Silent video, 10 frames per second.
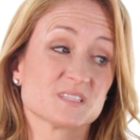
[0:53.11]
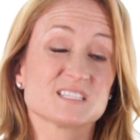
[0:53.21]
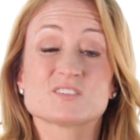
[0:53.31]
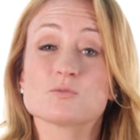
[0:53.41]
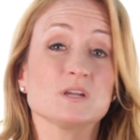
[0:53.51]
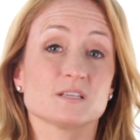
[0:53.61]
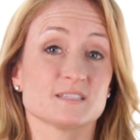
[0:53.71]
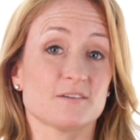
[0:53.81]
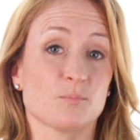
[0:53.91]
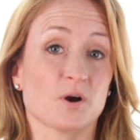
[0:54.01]
This 3
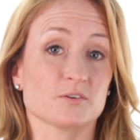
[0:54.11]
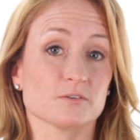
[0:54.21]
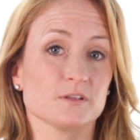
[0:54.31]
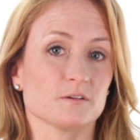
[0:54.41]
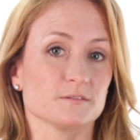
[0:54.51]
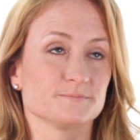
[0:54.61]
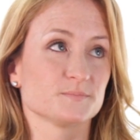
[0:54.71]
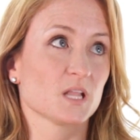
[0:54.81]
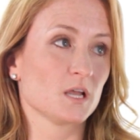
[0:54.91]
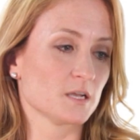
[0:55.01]
doesn't have a partner either.
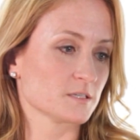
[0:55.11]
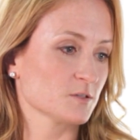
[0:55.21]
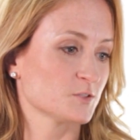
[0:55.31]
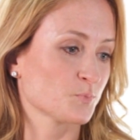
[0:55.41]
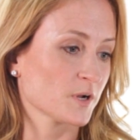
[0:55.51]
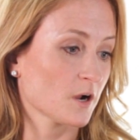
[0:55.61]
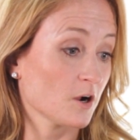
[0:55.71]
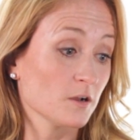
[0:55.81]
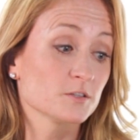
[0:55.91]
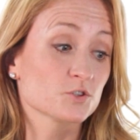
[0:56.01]
So let's bring
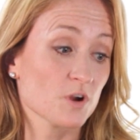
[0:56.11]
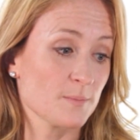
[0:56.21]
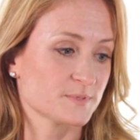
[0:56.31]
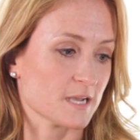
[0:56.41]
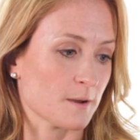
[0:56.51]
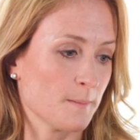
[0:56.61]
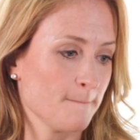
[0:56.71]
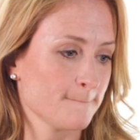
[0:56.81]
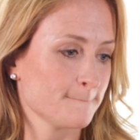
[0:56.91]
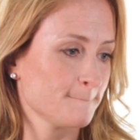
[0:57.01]
our trap
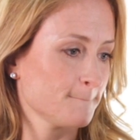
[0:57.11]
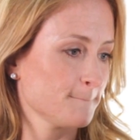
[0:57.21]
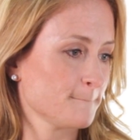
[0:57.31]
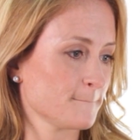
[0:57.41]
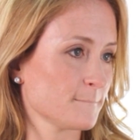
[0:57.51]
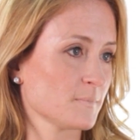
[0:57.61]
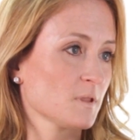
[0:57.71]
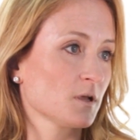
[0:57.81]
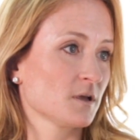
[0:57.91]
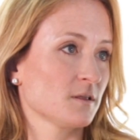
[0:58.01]
down.
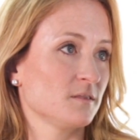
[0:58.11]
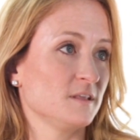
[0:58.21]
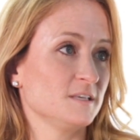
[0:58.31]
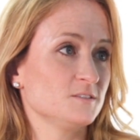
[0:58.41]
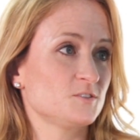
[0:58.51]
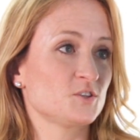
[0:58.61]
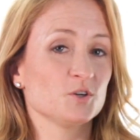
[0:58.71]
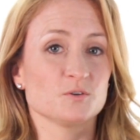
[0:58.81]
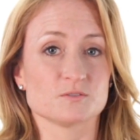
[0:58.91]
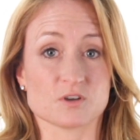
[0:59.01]
These
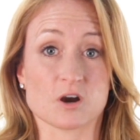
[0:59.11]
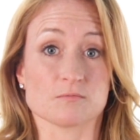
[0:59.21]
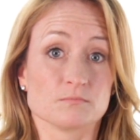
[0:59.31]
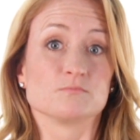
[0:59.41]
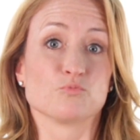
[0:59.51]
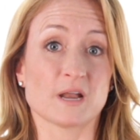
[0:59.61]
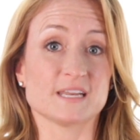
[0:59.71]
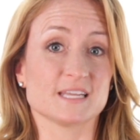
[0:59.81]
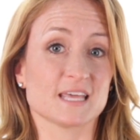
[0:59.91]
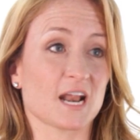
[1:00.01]
2's are
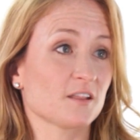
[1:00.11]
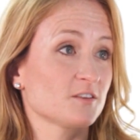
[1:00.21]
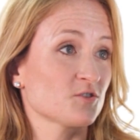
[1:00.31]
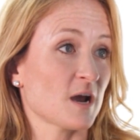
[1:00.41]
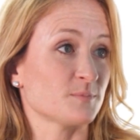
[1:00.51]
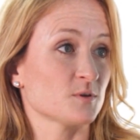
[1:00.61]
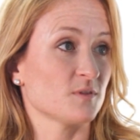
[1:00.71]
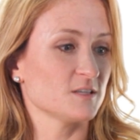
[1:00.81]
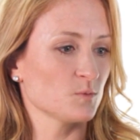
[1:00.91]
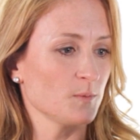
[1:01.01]
ready out of the trap, so
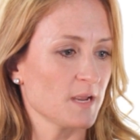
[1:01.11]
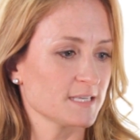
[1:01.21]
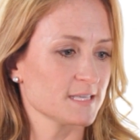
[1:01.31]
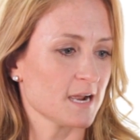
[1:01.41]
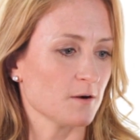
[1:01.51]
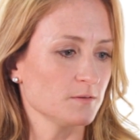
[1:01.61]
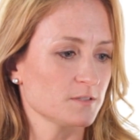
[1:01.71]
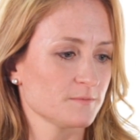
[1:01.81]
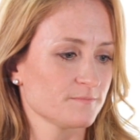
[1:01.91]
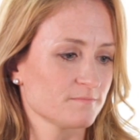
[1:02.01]
this one makes it
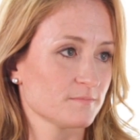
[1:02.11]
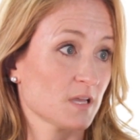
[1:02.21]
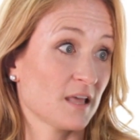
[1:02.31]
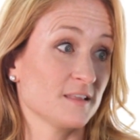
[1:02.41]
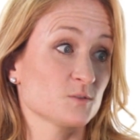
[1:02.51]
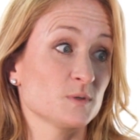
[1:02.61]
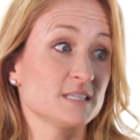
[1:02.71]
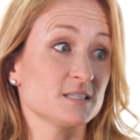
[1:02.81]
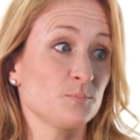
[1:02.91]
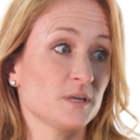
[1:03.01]
out, and this one
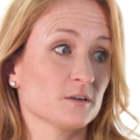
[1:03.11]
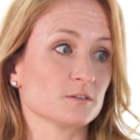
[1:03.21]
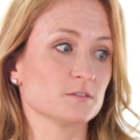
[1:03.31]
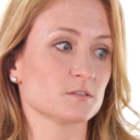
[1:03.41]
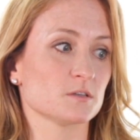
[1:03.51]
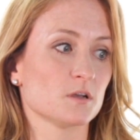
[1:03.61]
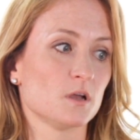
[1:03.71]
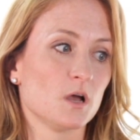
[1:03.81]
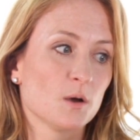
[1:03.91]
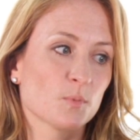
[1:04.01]
disappears.
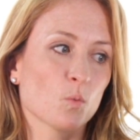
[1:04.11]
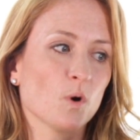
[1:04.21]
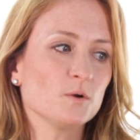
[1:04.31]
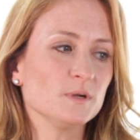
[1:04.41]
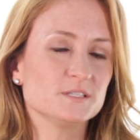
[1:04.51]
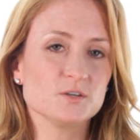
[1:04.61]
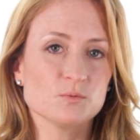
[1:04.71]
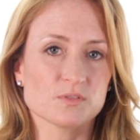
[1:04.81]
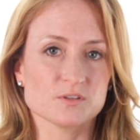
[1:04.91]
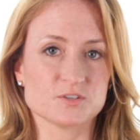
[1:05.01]
But what do we do
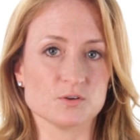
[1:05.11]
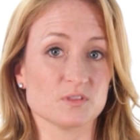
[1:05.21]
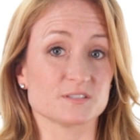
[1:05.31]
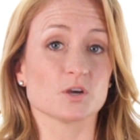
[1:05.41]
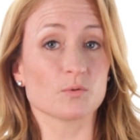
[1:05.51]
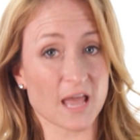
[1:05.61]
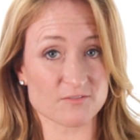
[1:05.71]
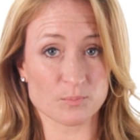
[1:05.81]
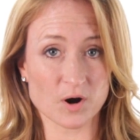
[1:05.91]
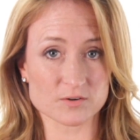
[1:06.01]
with the 2 that don't
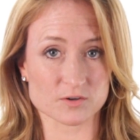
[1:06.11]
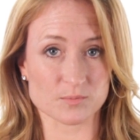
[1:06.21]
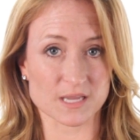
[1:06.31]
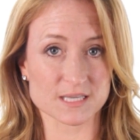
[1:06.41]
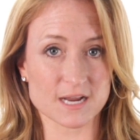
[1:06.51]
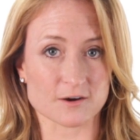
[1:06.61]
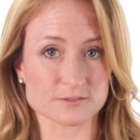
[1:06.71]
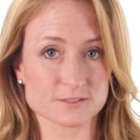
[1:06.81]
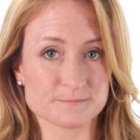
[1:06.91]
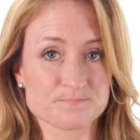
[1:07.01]
have a partner to make it
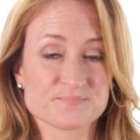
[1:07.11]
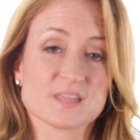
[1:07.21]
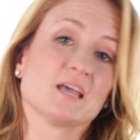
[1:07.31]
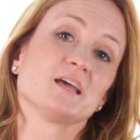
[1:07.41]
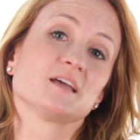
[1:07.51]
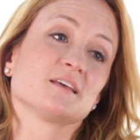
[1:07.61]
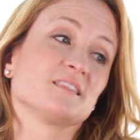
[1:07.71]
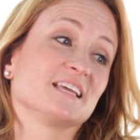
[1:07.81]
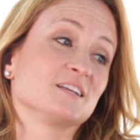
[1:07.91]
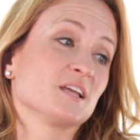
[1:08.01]
out?
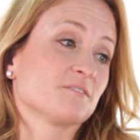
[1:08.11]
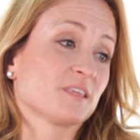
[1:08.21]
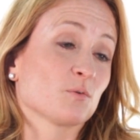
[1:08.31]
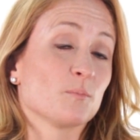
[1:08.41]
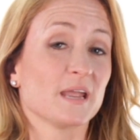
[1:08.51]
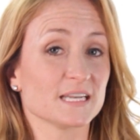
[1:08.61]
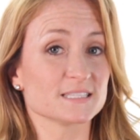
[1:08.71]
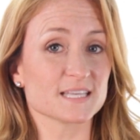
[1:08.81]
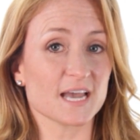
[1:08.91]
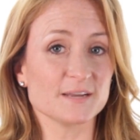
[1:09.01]
If they remain
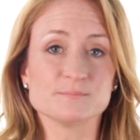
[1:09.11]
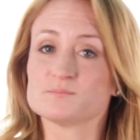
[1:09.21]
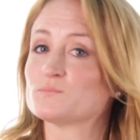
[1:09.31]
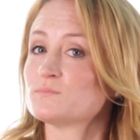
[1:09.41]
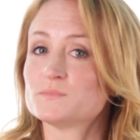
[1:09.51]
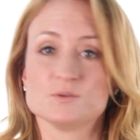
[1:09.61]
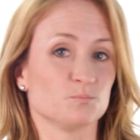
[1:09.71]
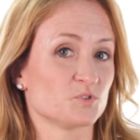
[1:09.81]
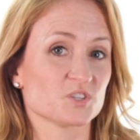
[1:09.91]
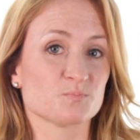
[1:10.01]
inside,
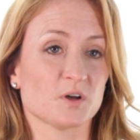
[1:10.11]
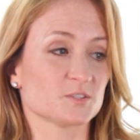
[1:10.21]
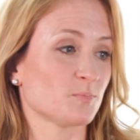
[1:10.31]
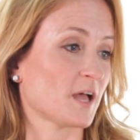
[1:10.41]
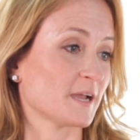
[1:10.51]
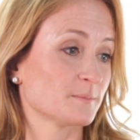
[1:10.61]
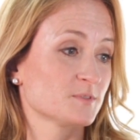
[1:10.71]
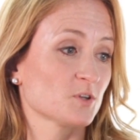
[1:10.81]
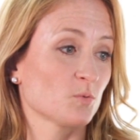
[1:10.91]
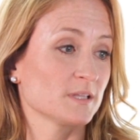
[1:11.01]
you just multiply them.
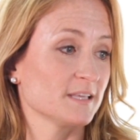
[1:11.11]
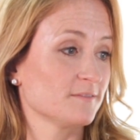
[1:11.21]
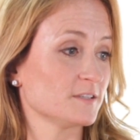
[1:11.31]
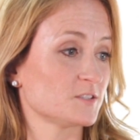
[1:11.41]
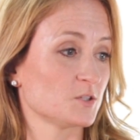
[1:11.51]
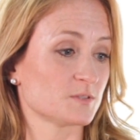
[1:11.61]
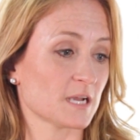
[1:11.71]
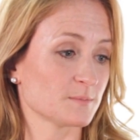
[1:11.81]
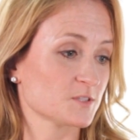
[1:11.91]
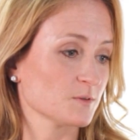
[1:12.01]
So we leave it. 2
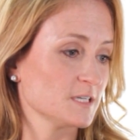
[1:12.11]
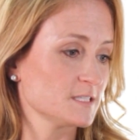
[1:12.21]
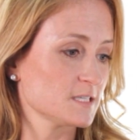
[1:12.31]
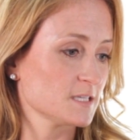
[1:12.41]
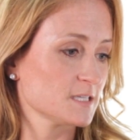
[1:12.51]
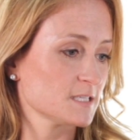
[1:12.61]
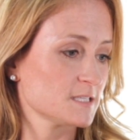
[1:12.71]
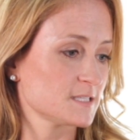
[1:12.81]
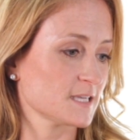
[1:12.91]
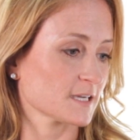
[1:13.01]
times 3 is
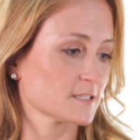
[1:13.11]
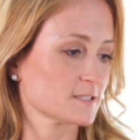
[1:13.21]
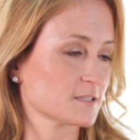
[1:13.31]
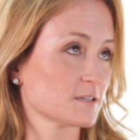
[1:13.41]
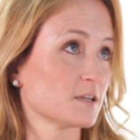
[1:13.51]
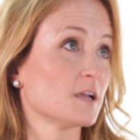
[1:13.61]
6.